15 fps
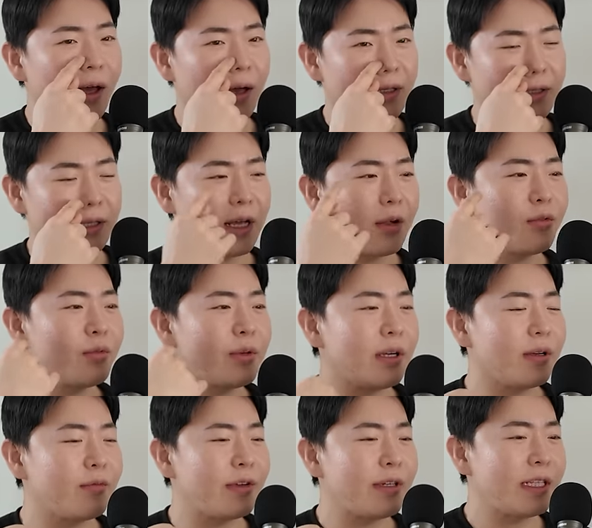uh, it's like
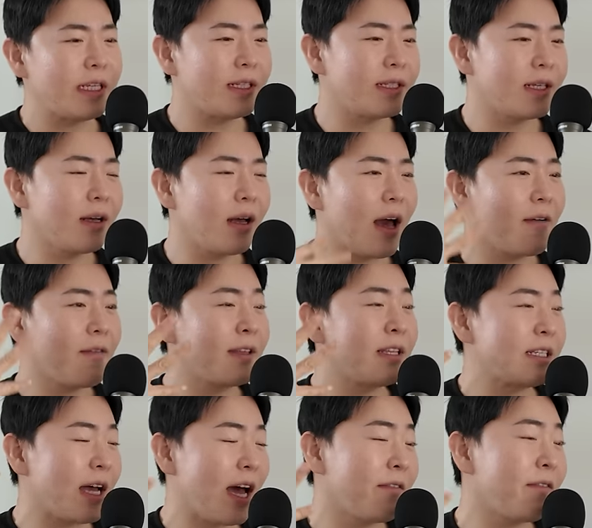re- releasing having
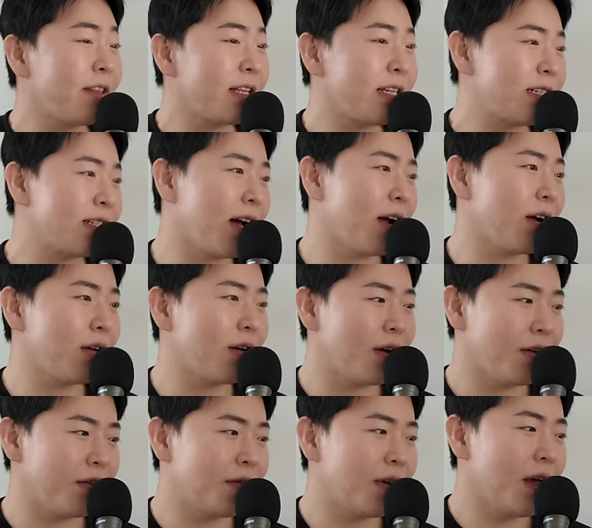the, having the desire
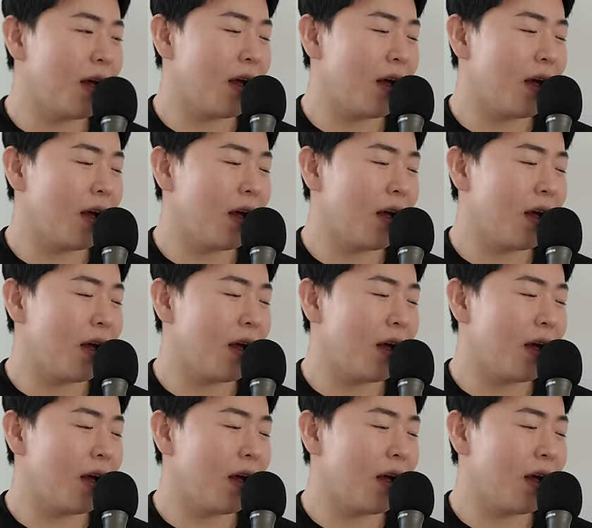of